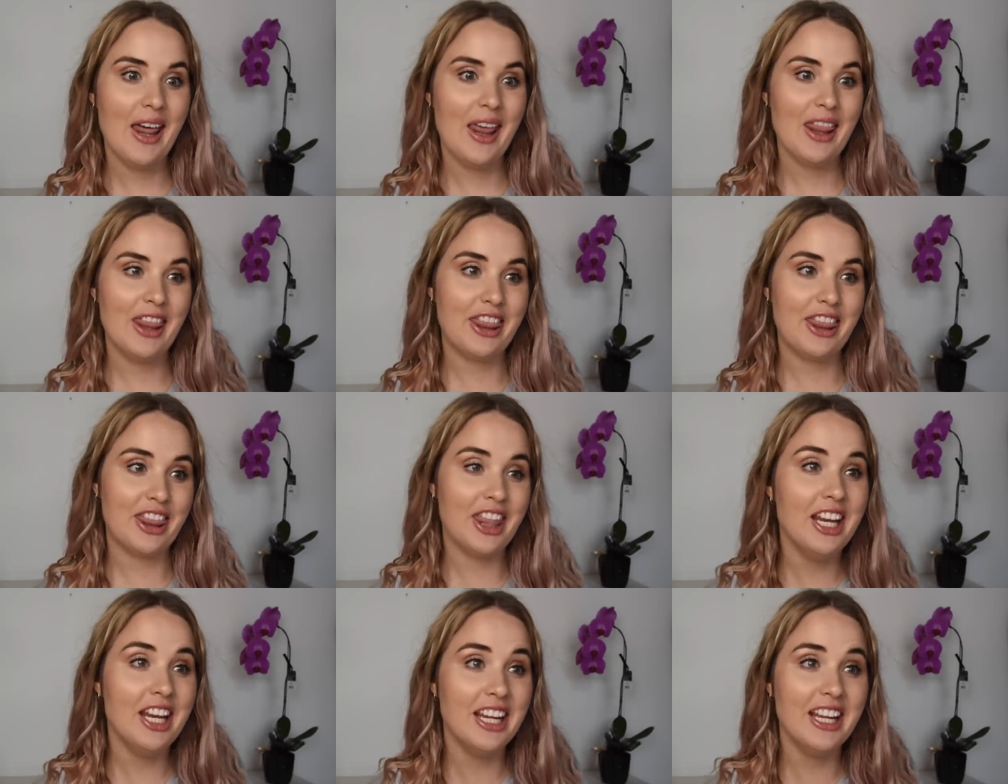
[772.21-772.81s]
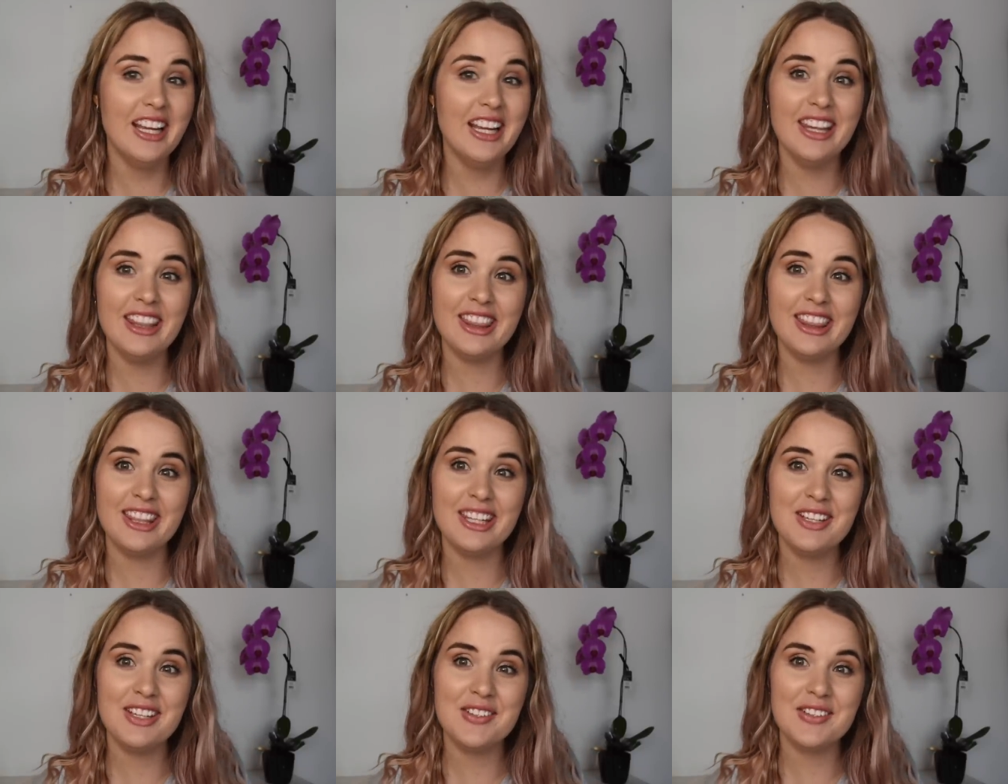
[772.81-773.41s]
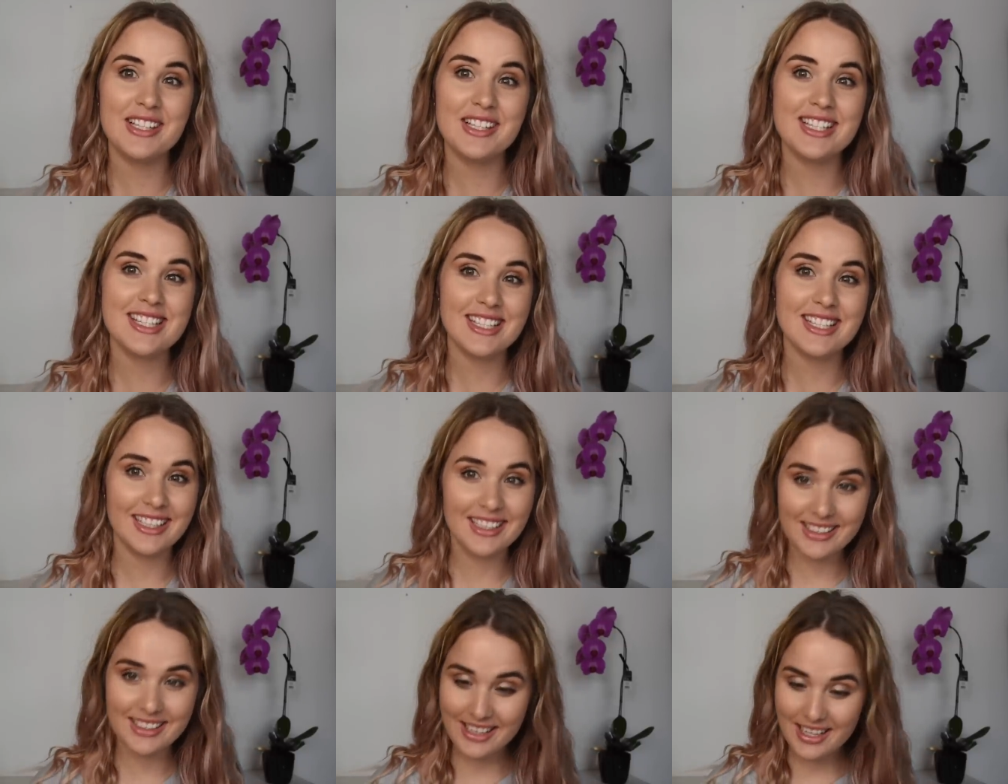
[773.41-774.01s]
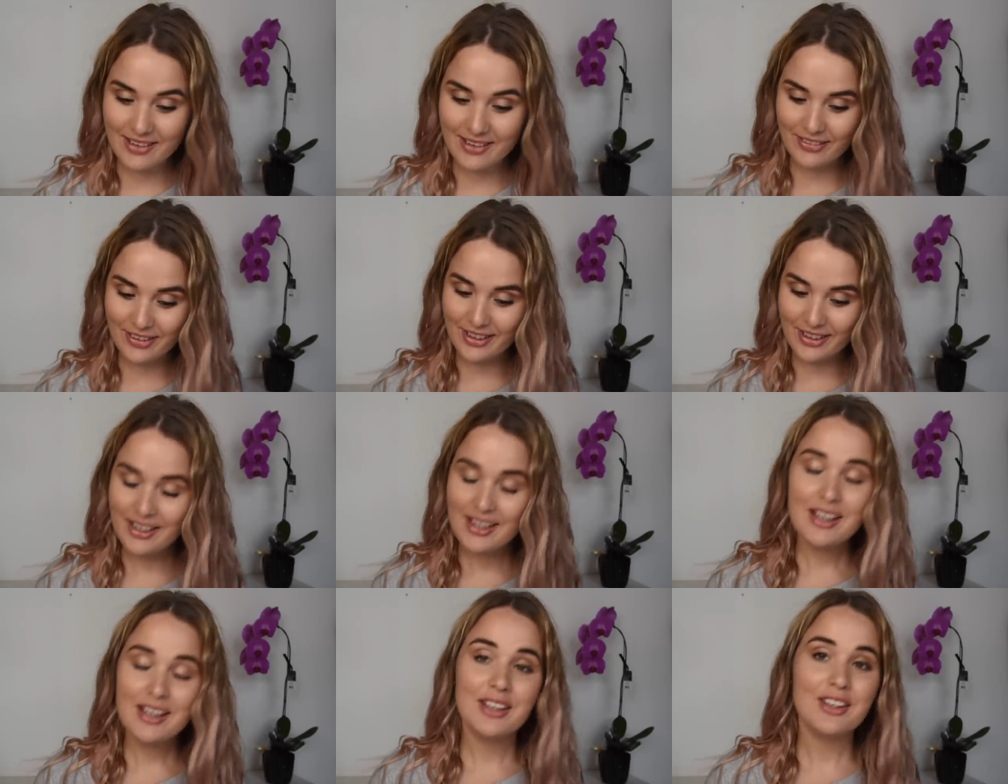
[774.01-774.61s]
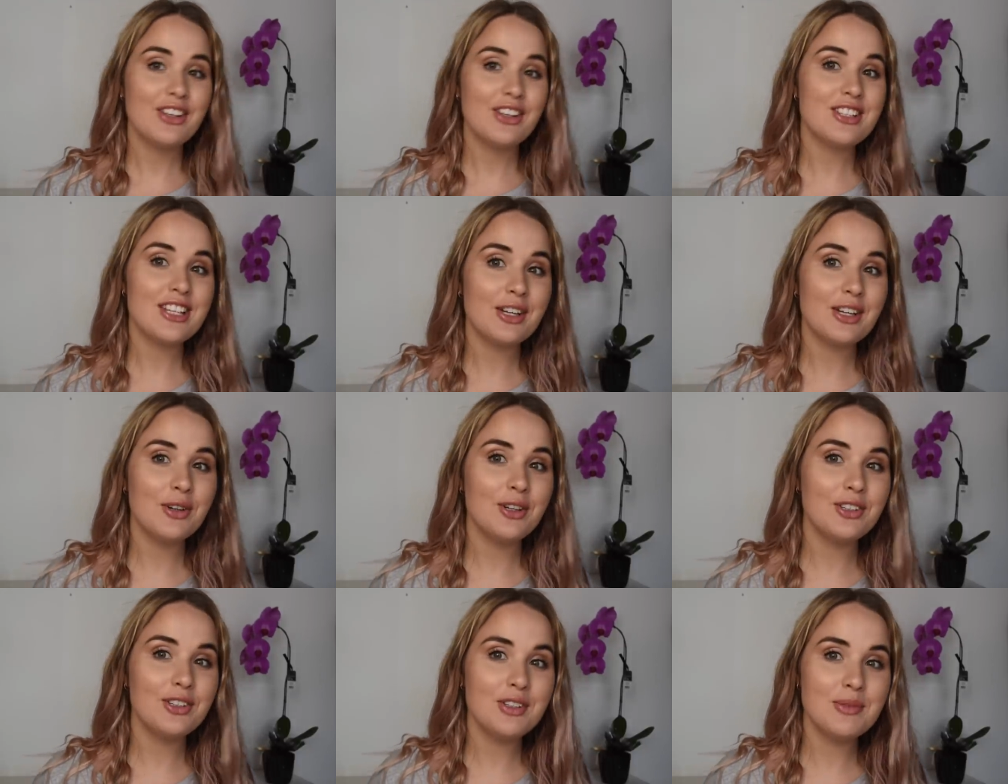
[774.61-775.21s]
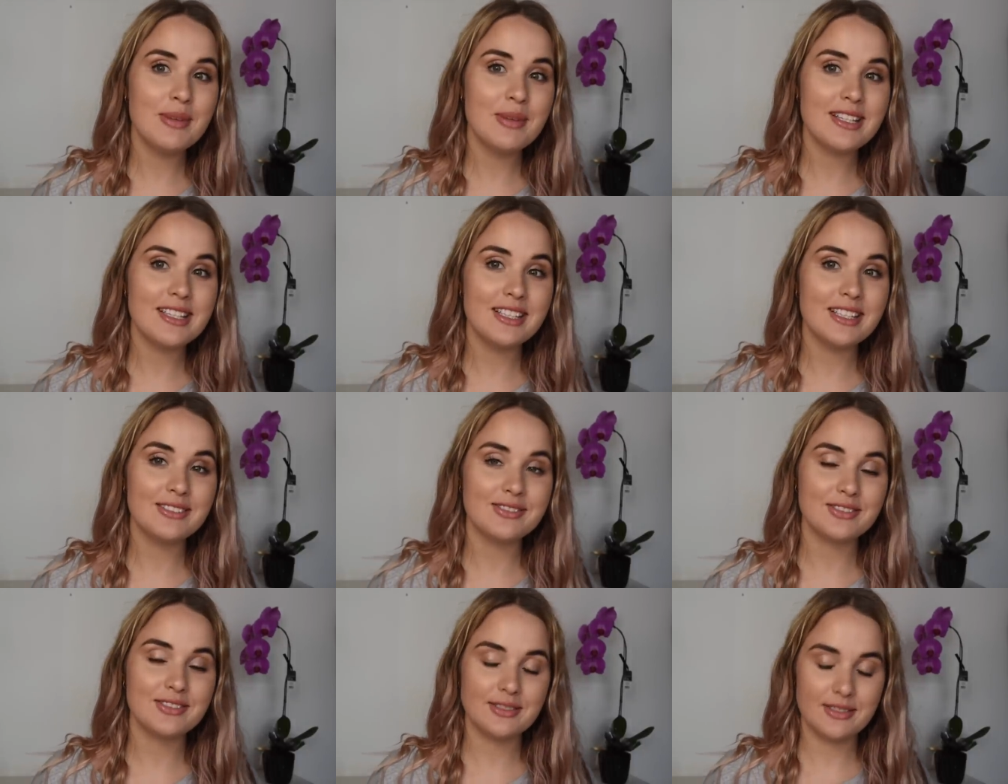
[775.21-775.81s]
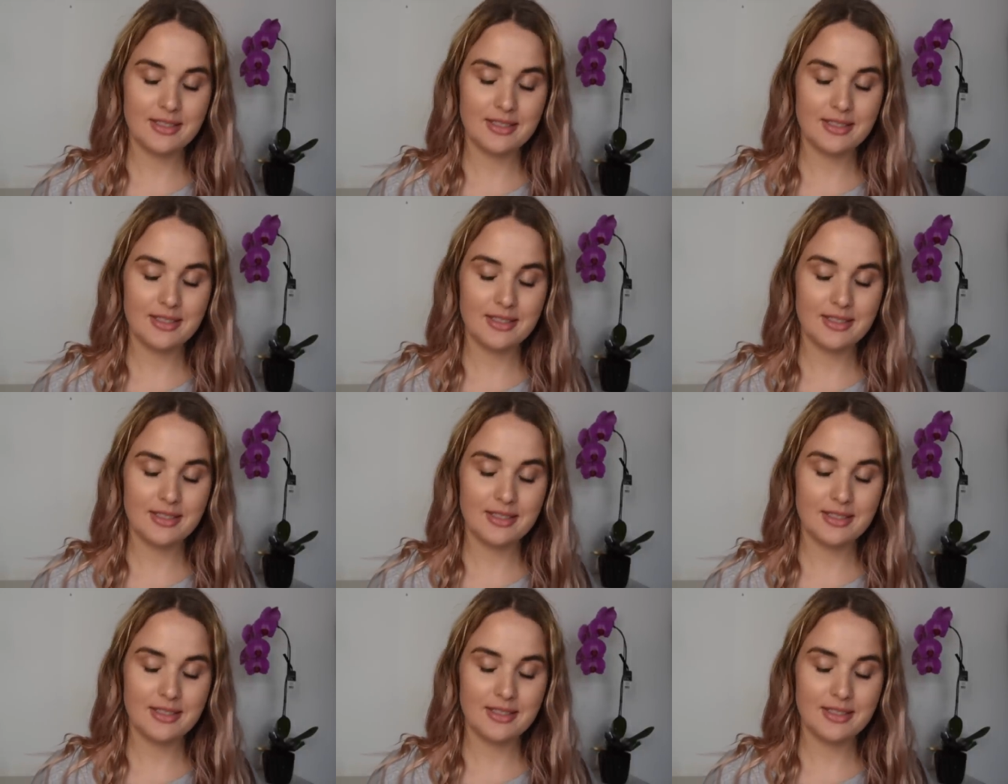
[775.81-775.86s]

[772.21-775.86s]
the worst idea ever, because I can't do it myself.